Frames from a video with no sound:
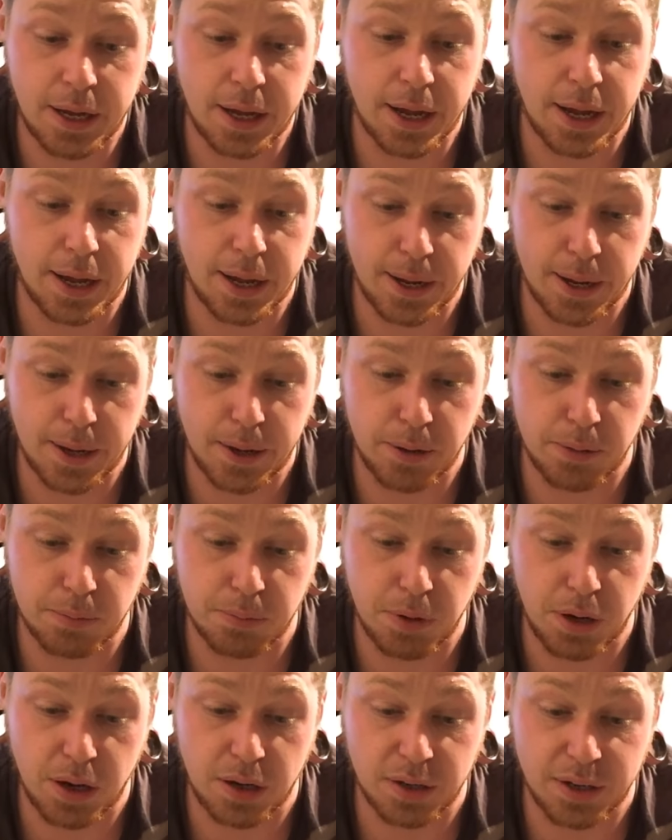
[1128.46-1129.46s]

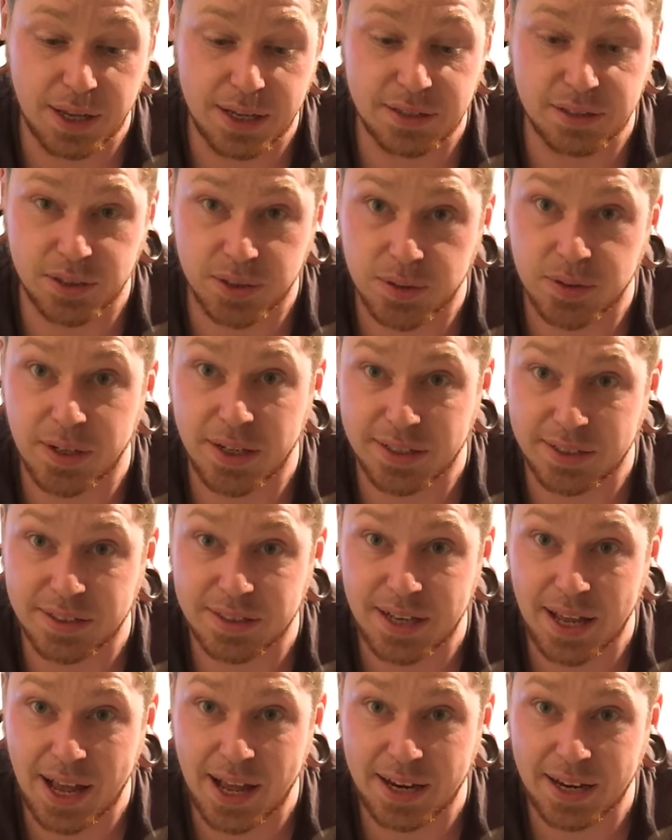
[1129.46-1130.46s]
um, and let's let's
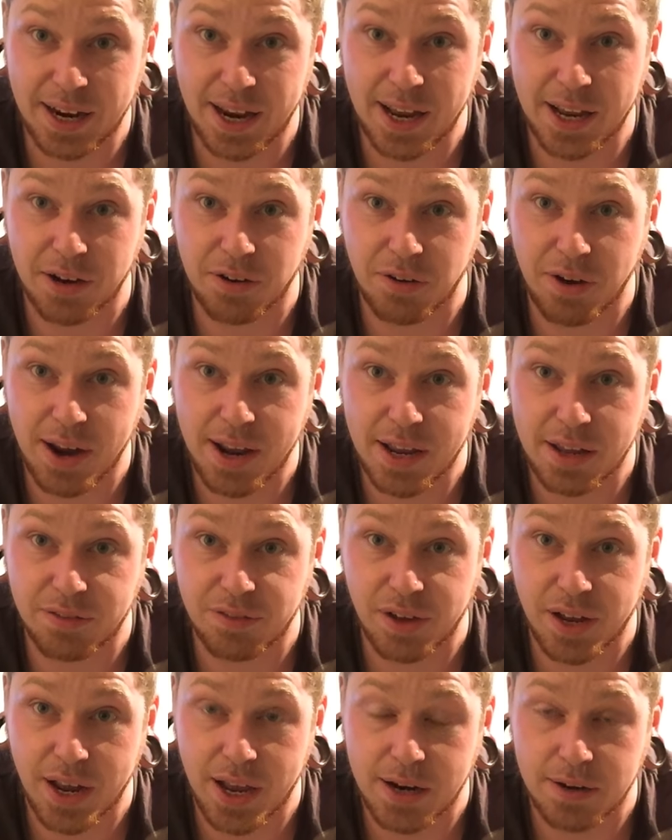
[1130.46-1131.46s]
start getting creative
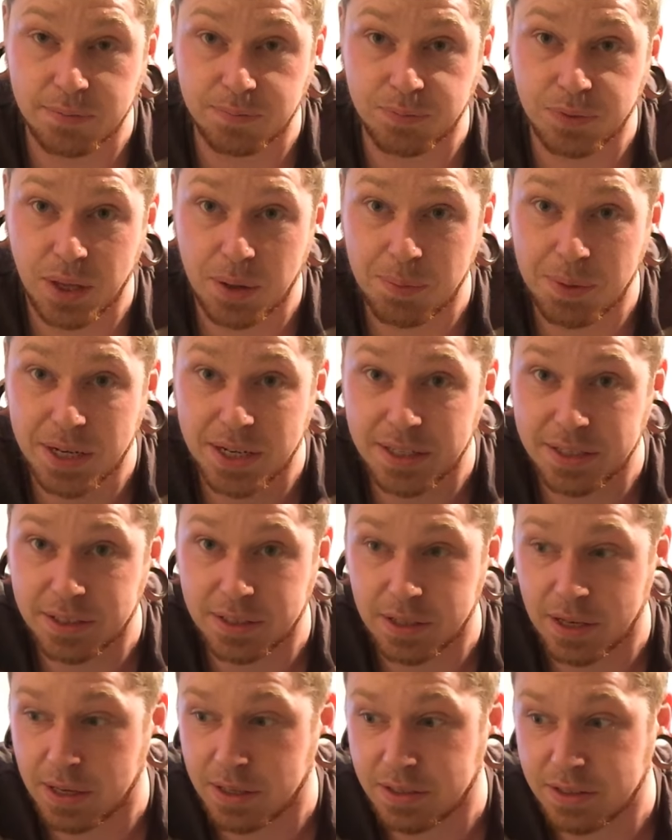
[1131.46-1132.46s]
again. I mean,
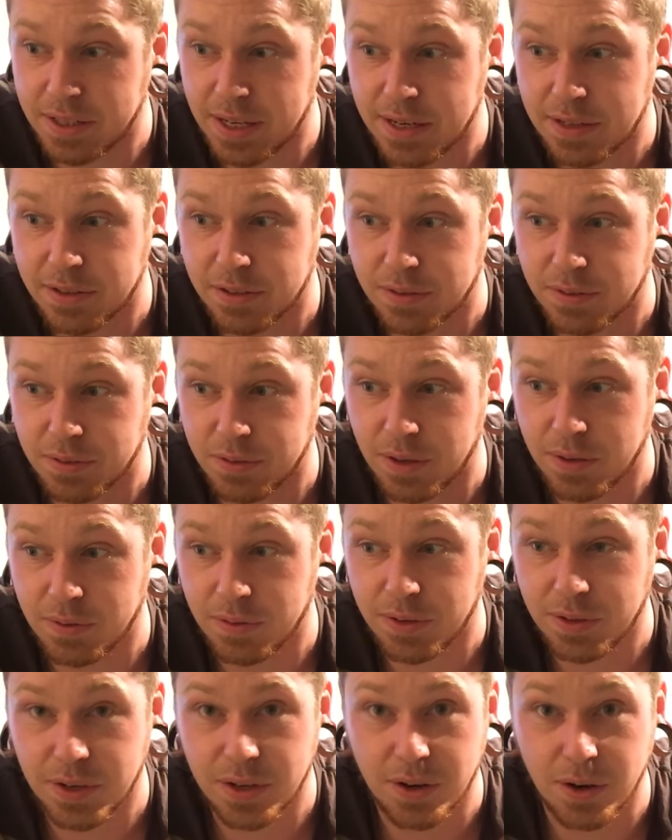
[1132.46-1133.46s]
it's it's since
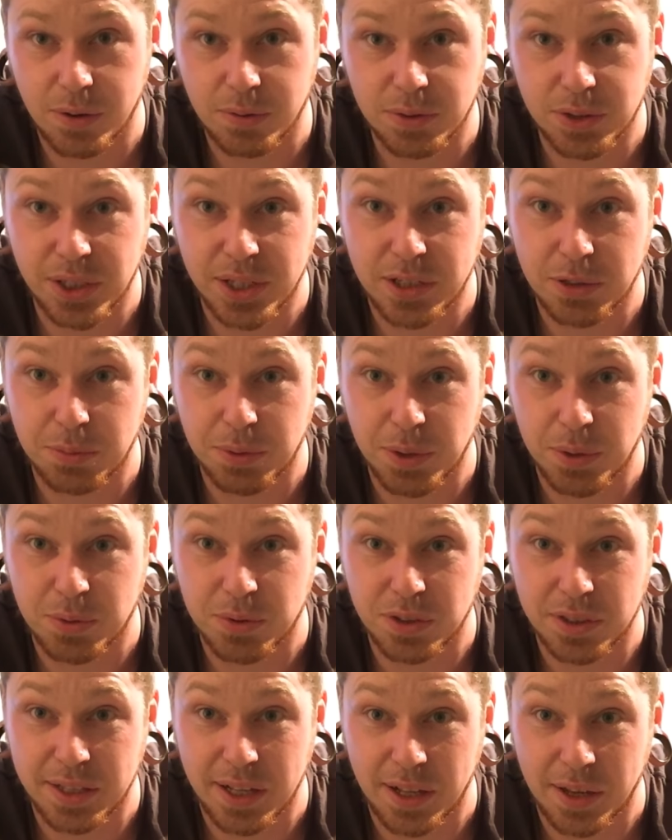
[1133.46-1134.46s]
you know, GW
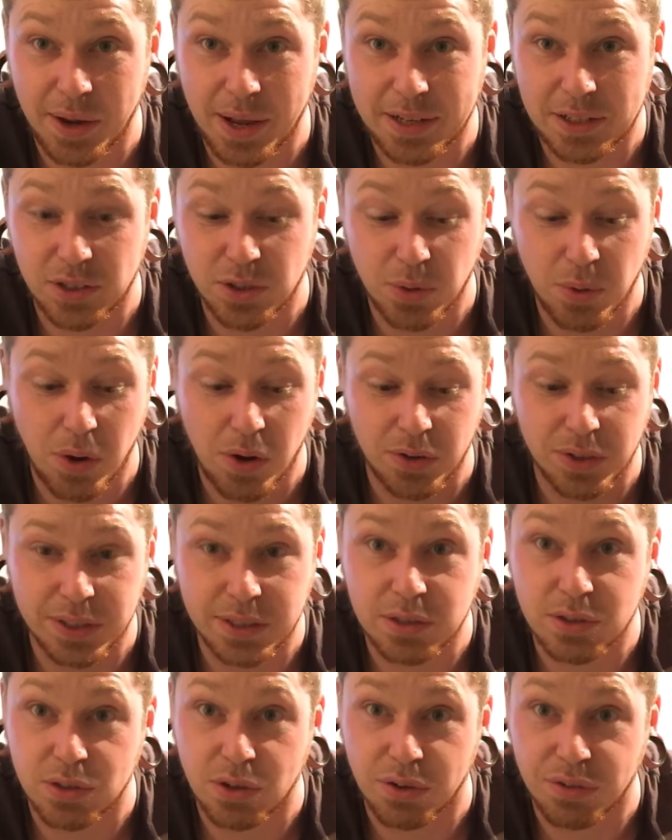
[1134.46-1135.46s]
used to tell you how to do all
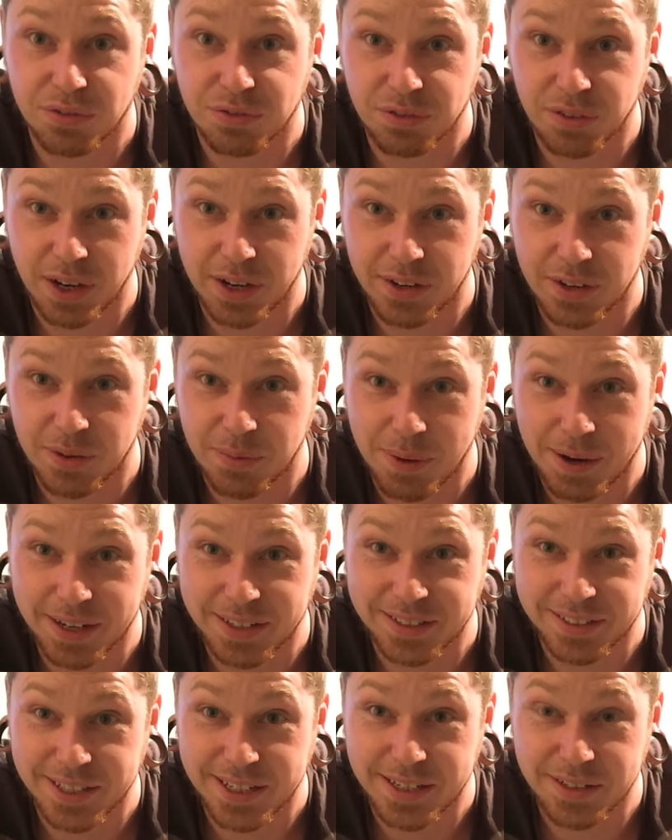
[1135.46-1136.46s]
this stuff in the
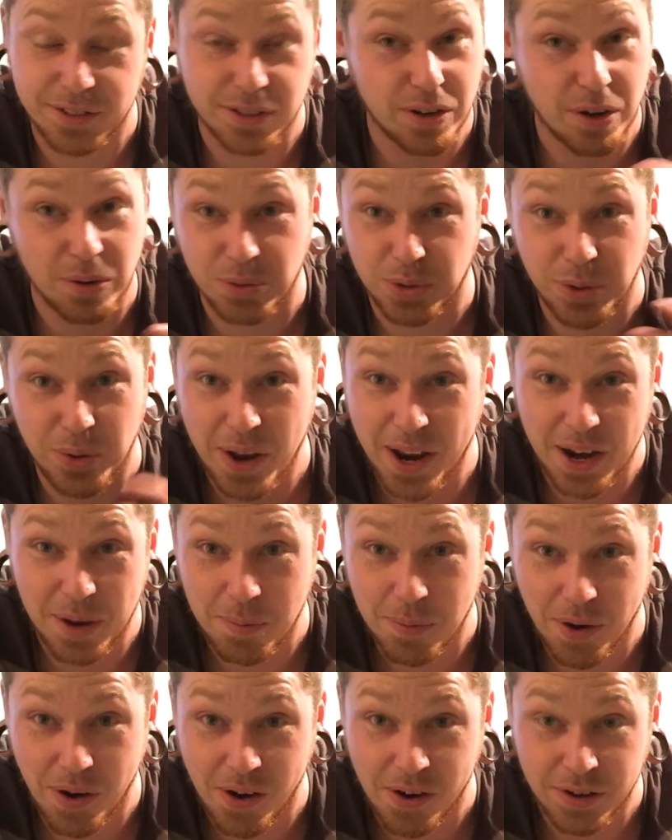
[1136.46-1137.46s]
magazines. I don't do it
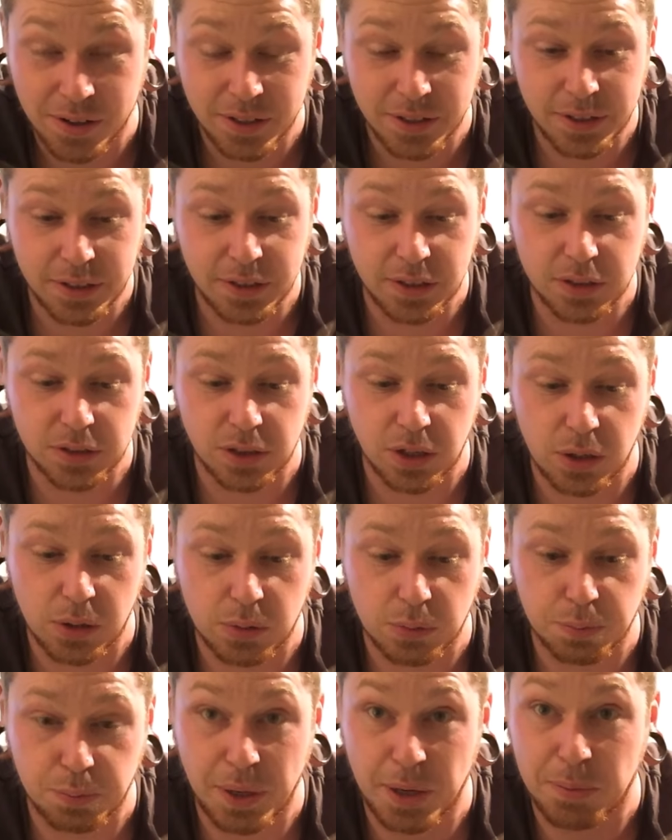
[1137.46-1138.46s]
anymore.
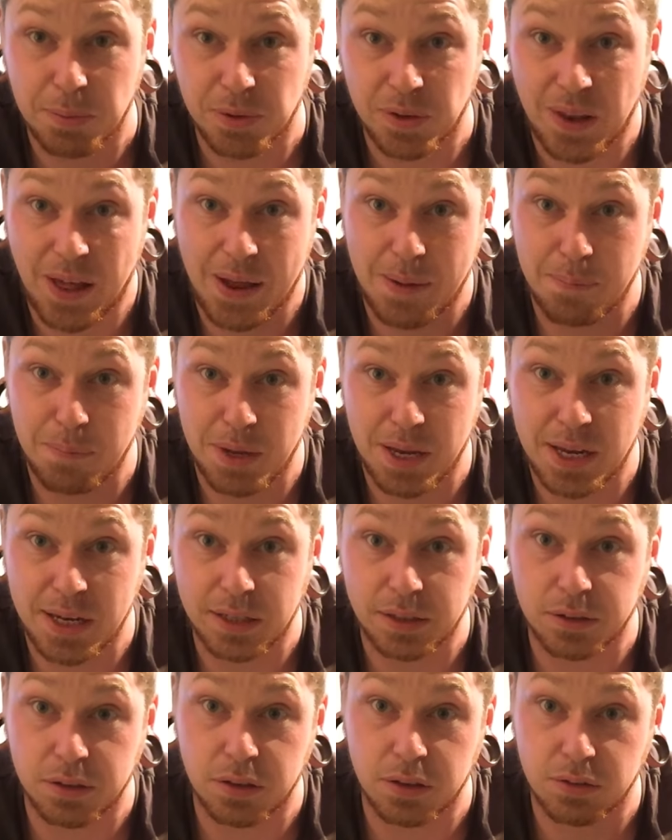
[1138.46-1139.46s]
So people like me
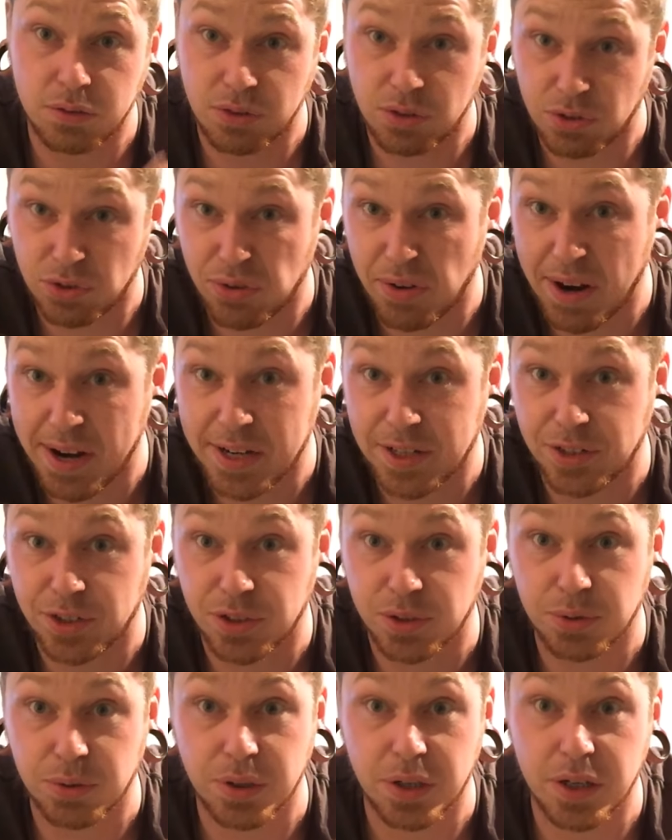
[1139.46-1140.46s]
and Terrain
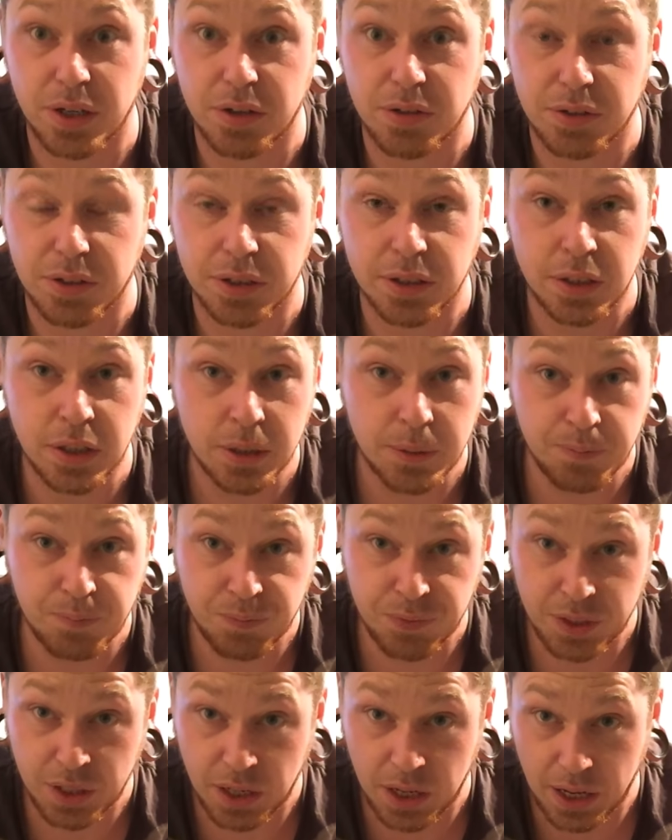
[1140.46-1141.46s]
Tutor and
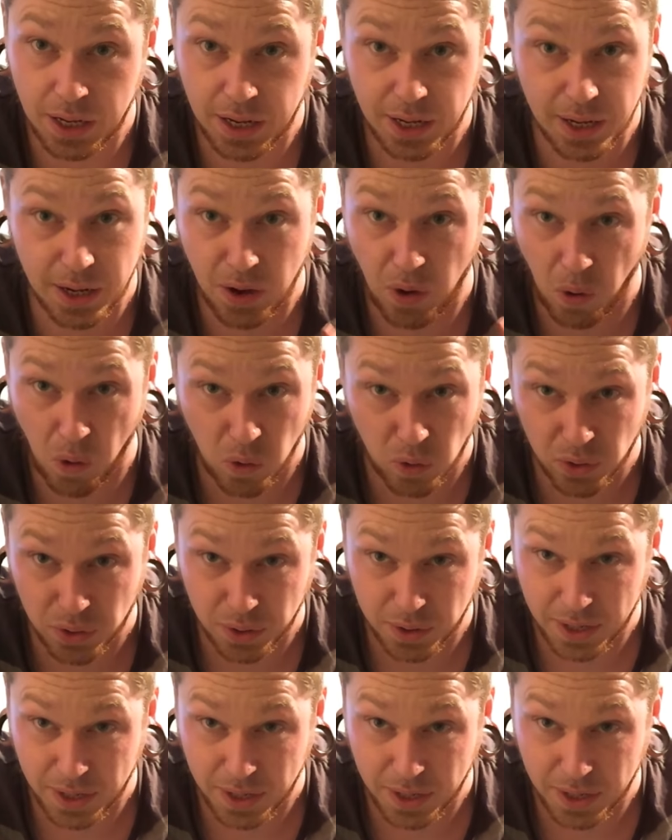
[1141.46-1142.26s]
uh, all the